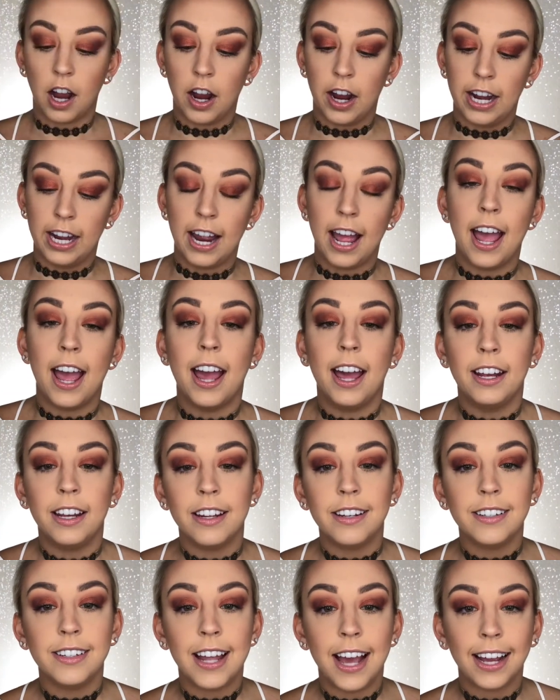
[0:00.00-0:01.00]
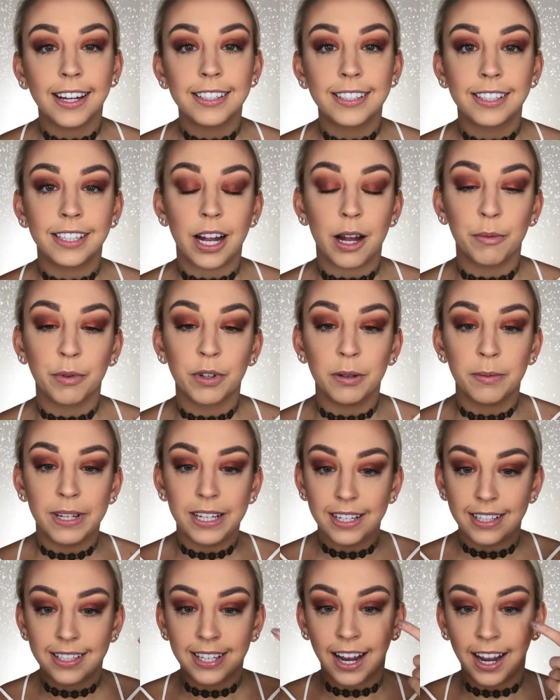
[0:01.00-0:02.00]
Alright, and next I'm going to
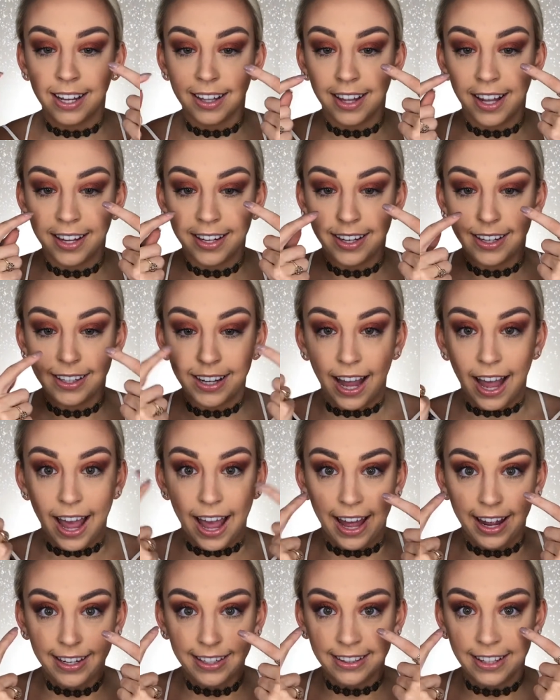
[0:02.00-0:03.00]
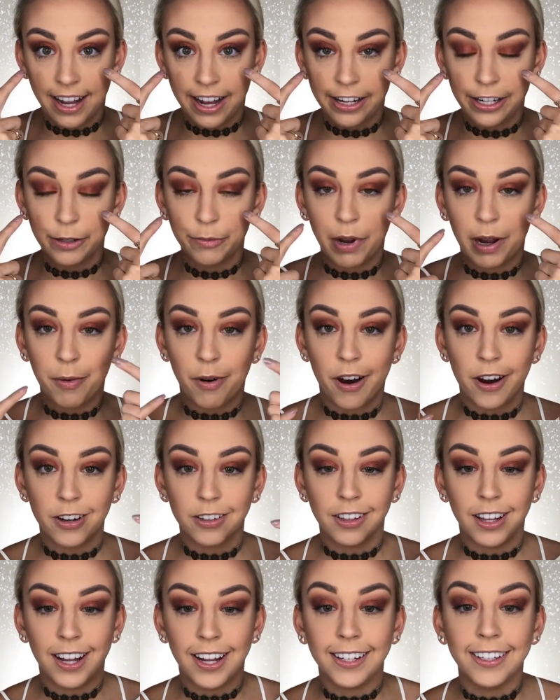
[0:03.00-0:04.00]
be tight lining and lining my
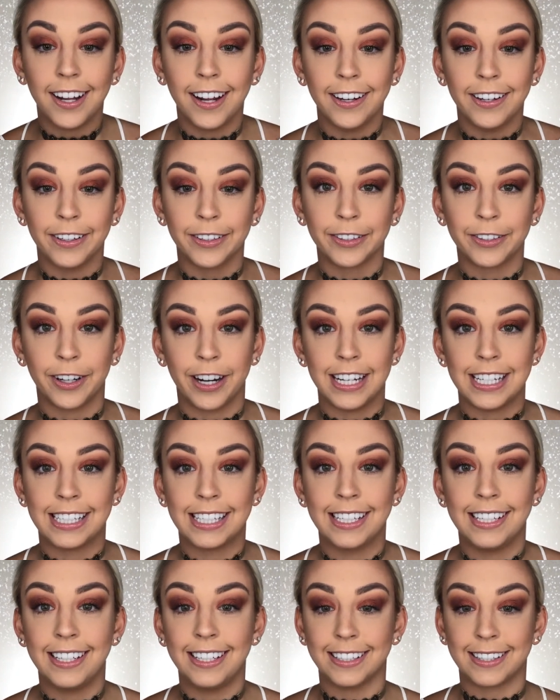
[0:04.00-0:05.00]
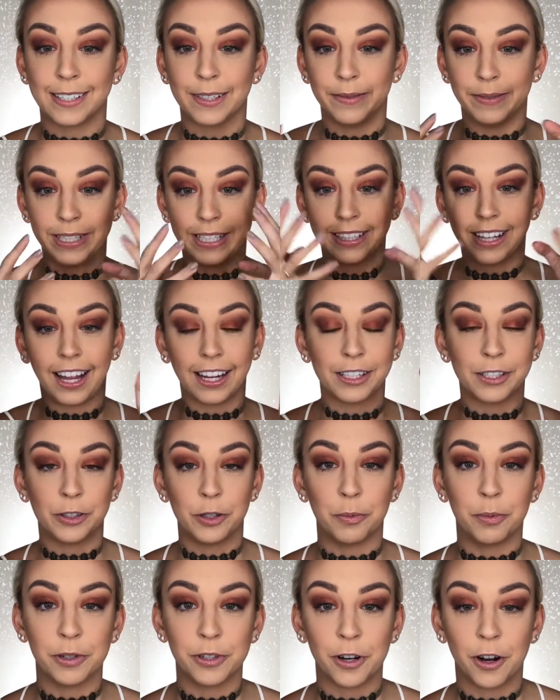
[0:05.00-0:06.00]
waterline. I know, crazy, it's going to be like
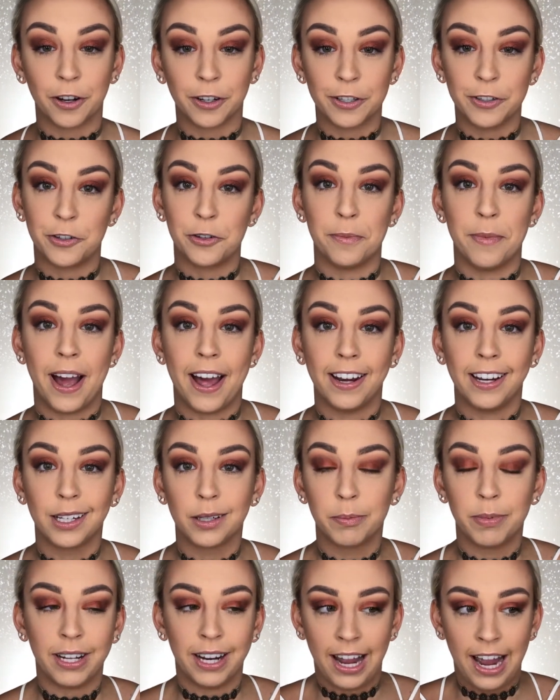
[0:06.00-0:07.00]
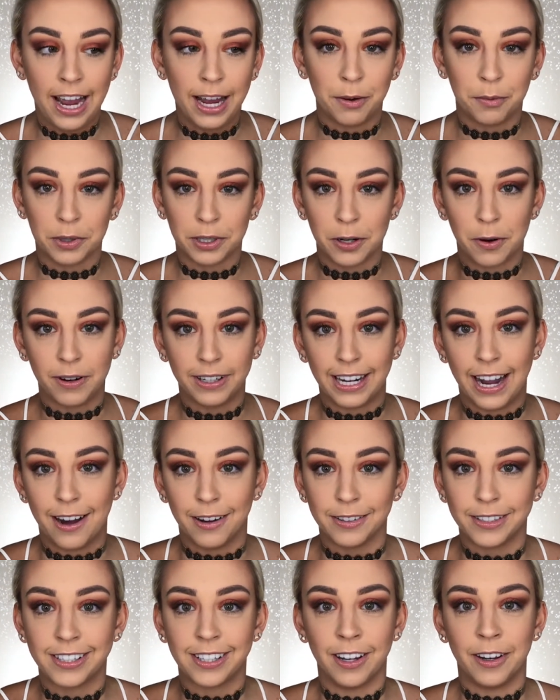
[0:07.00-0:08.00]
super dark and dramatic, but hey, we're going
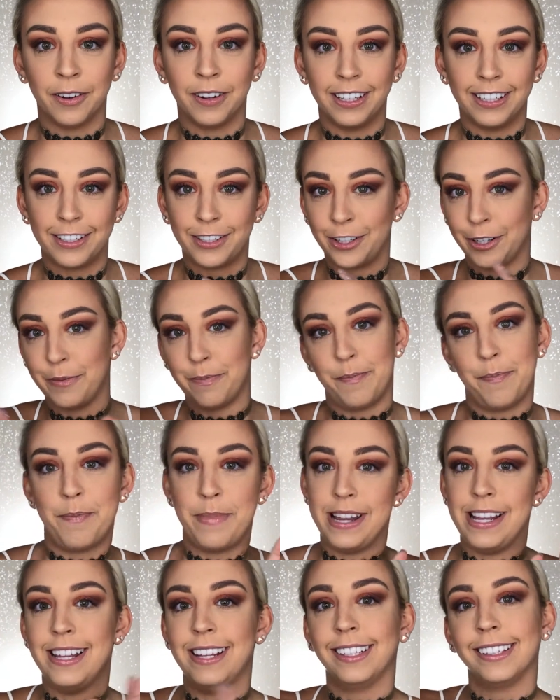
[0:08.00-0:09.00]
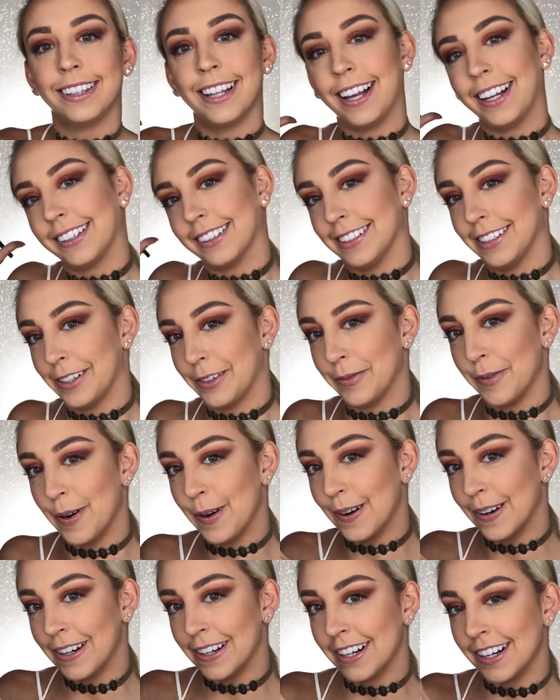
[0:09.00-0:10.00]
out, so it should be like a little
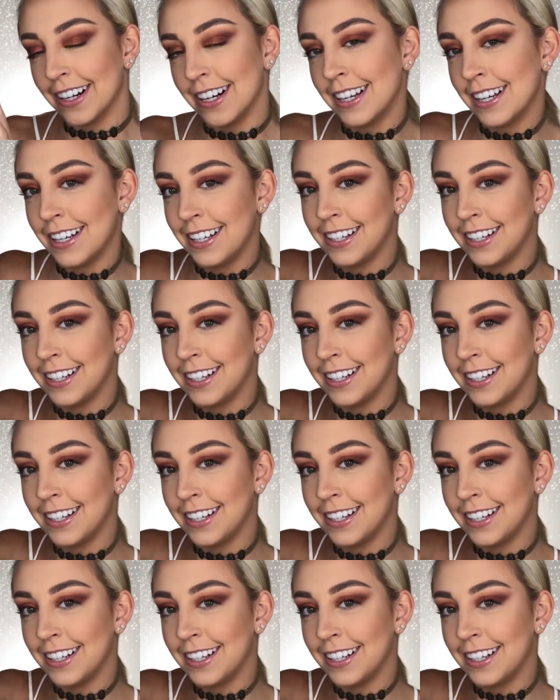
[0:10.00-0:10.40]
more